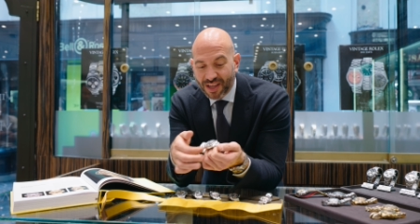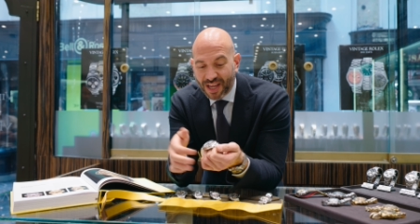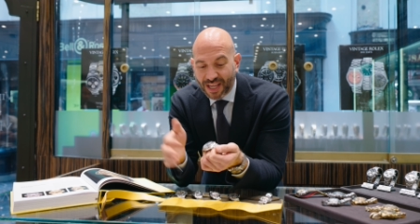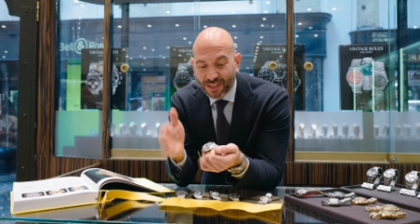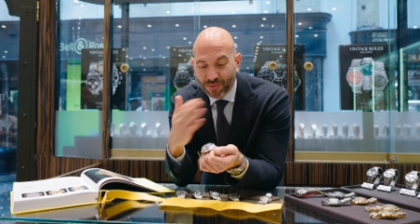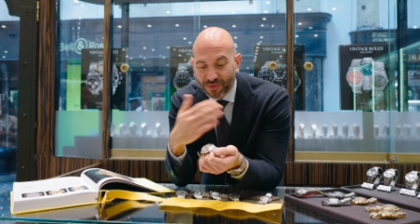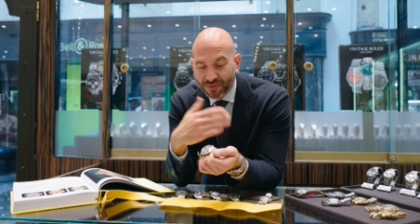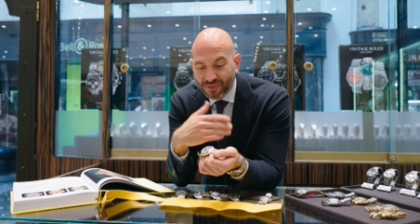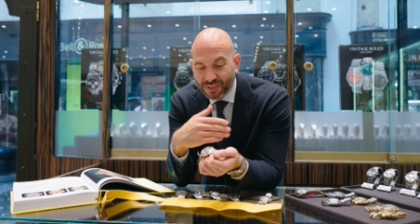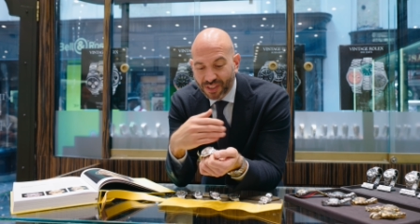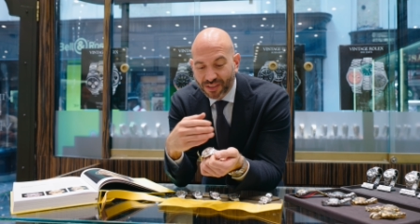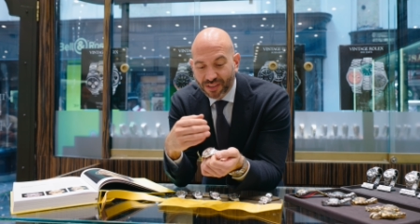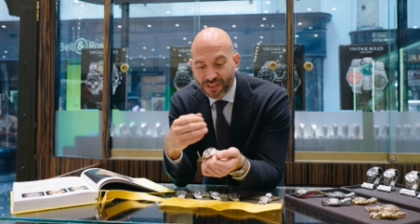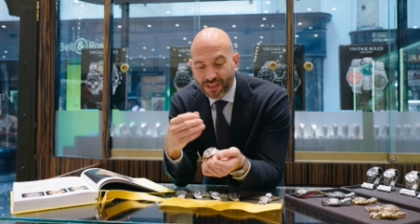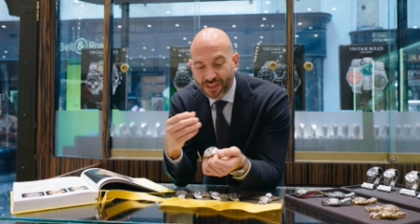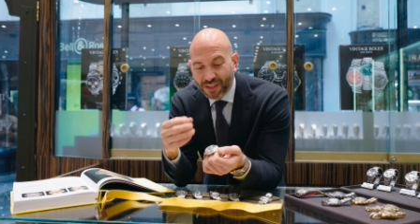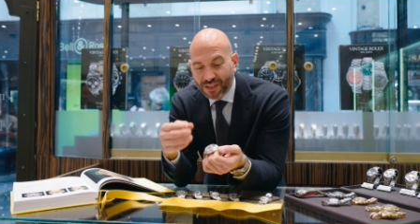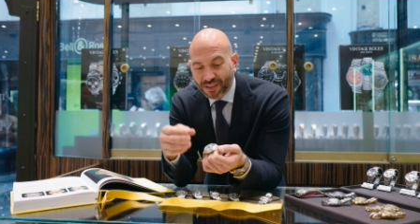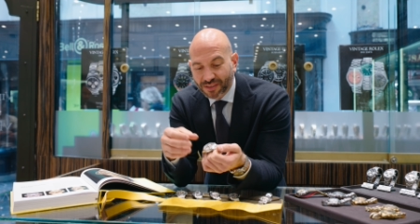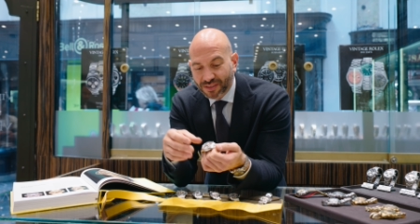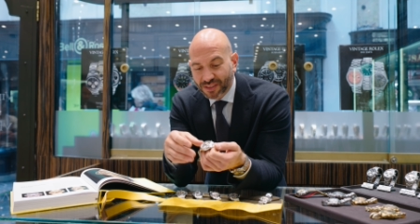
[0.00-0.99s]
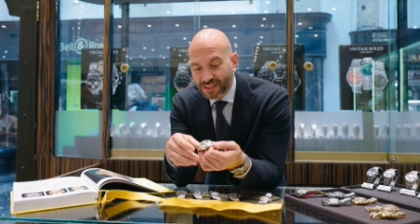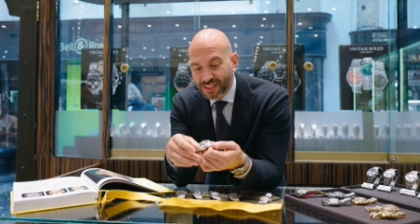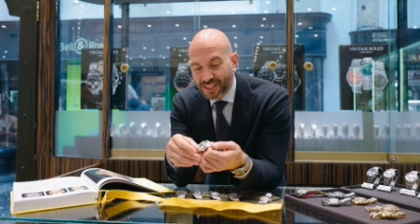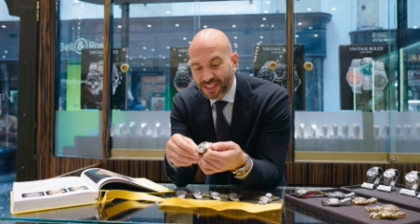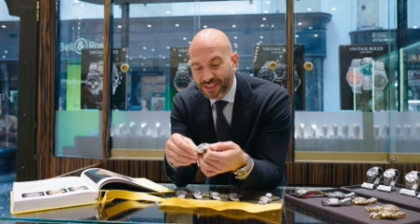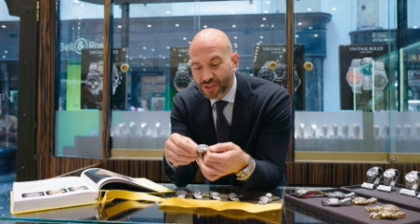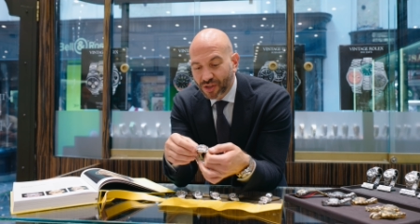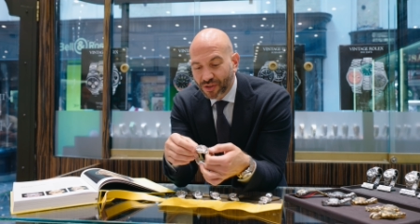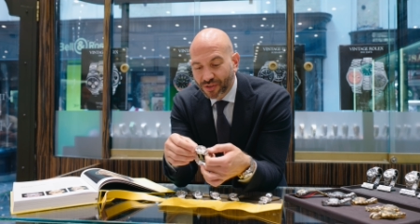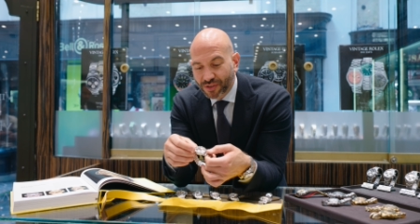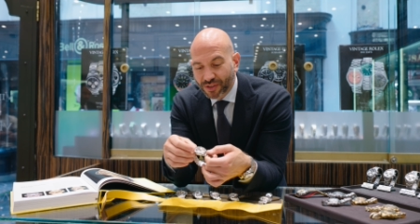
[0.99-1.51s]
As we've seen in the other
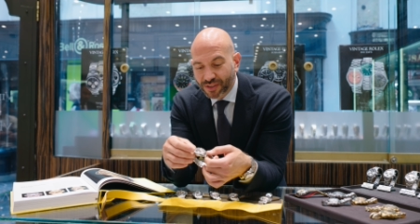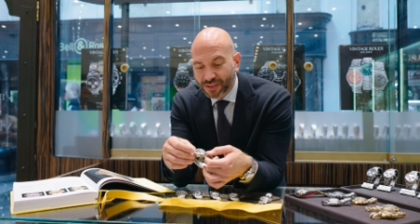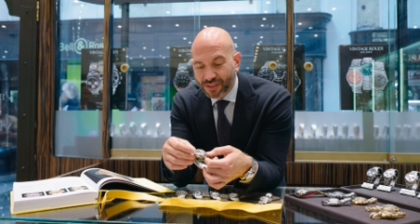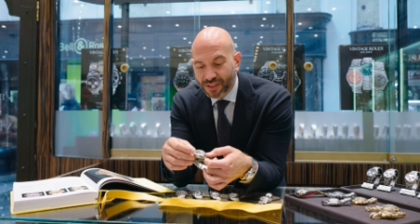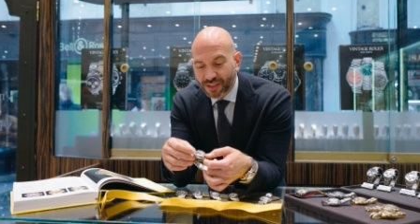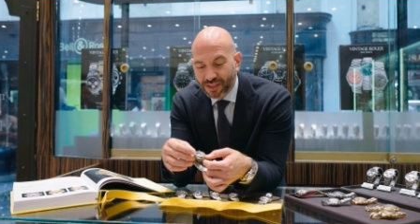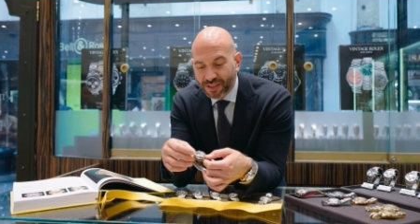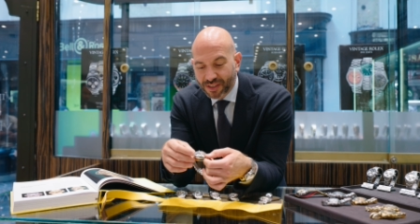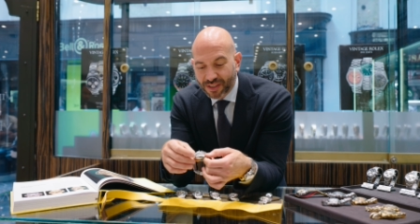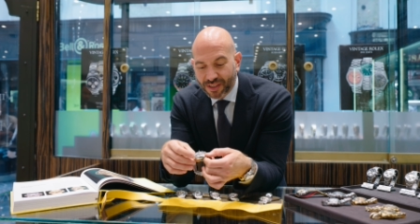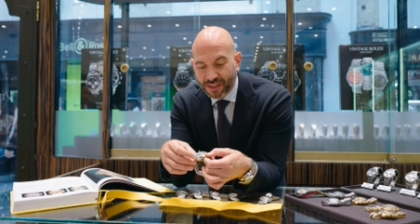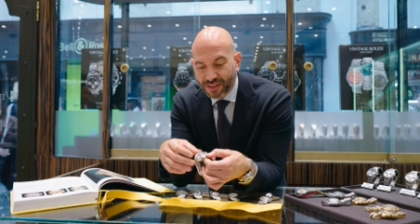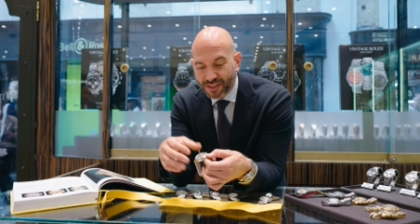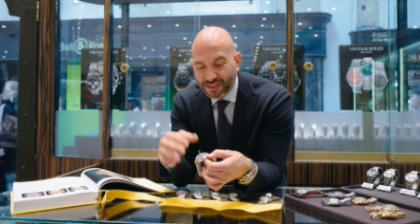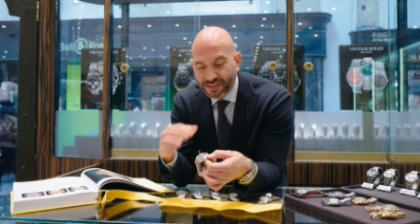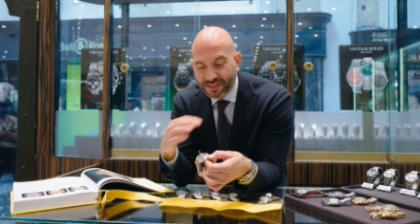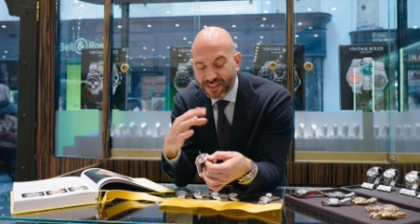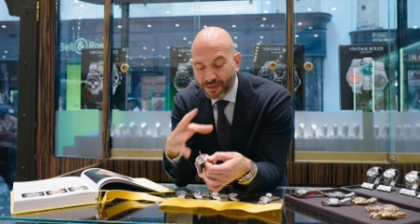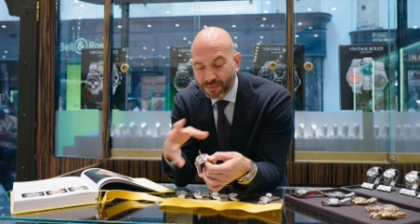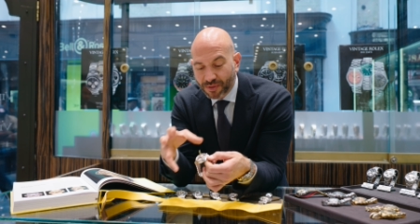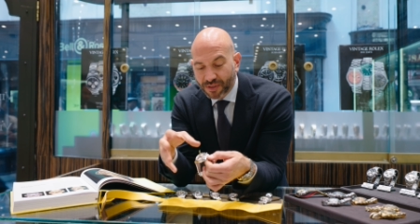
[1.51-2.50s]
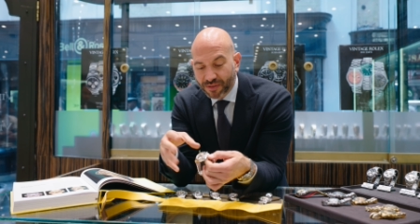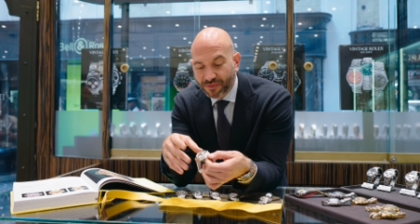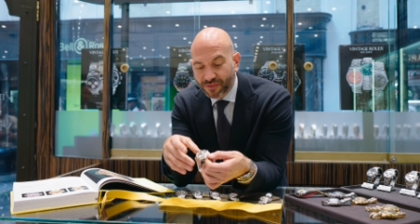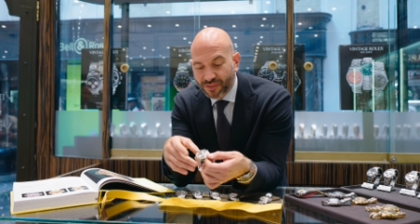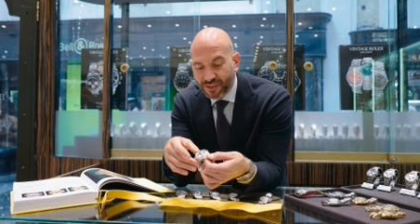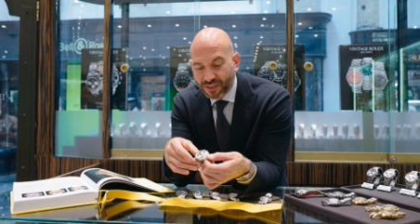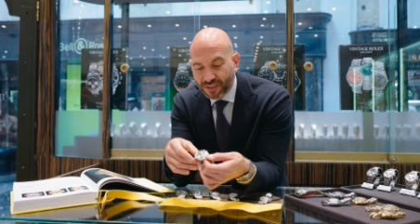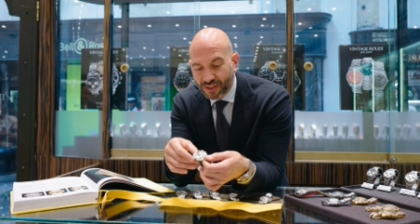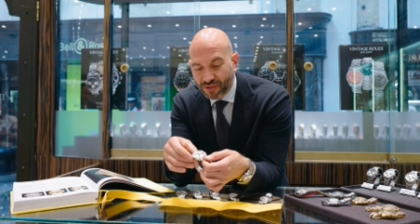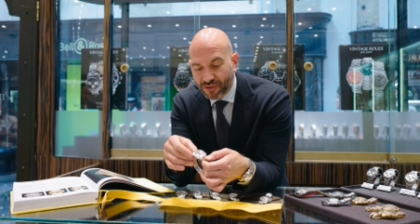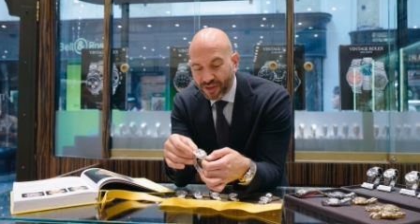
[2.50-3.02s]
Daytonas, the same
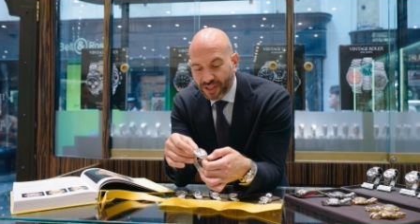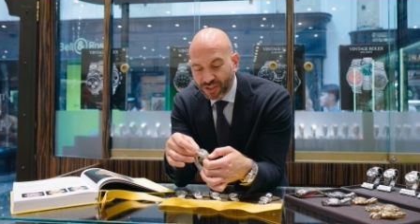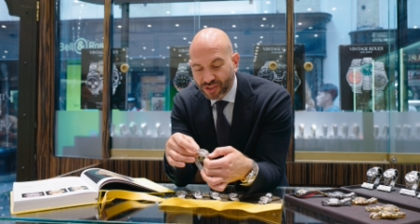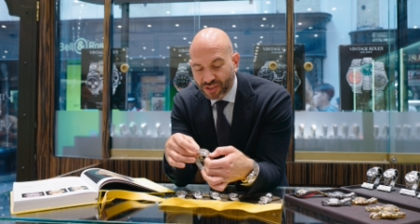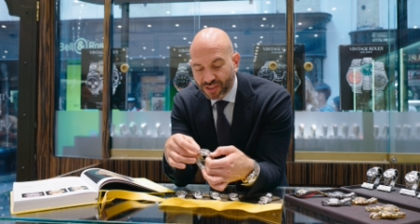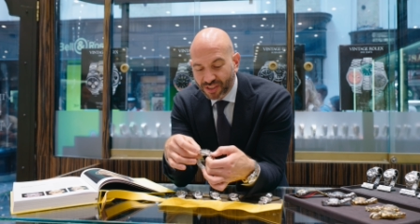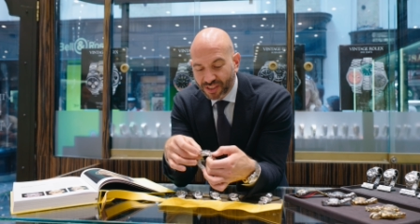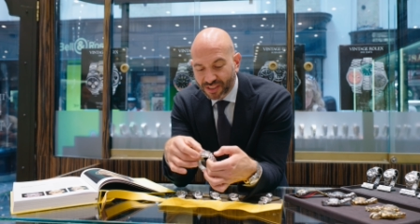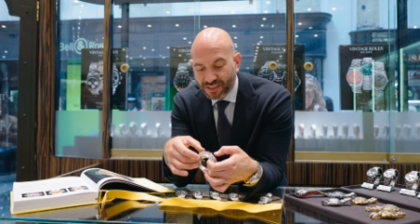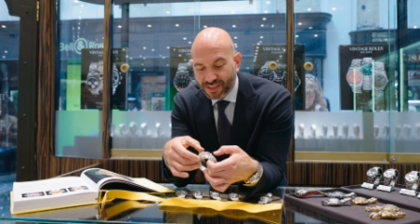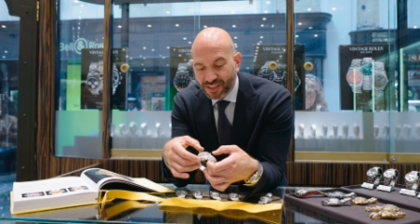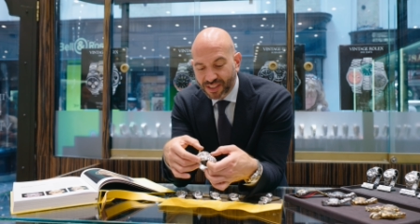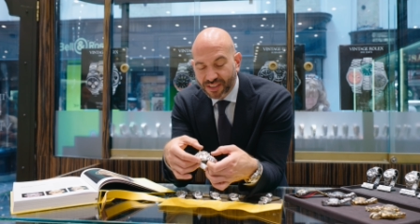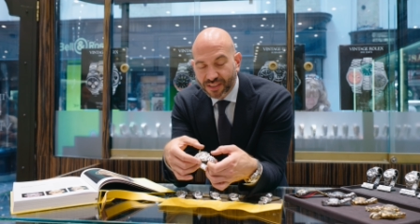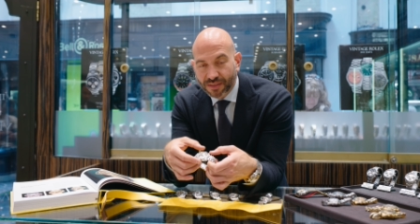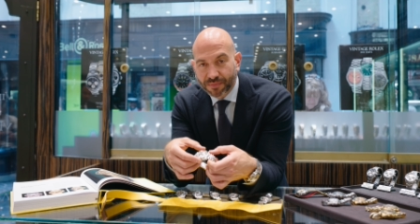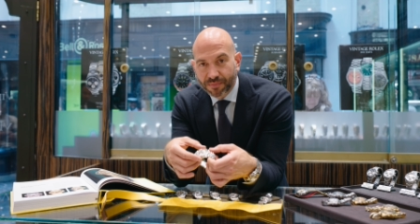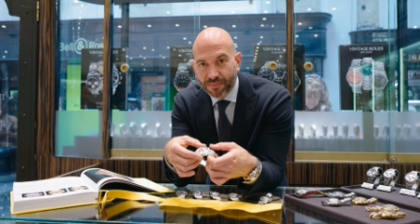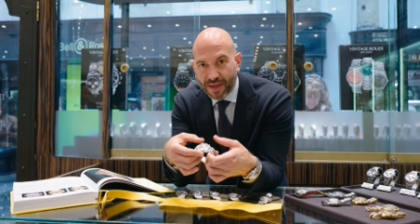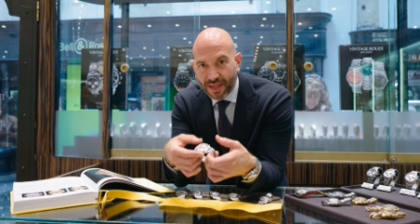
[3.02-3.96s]
configuration exists,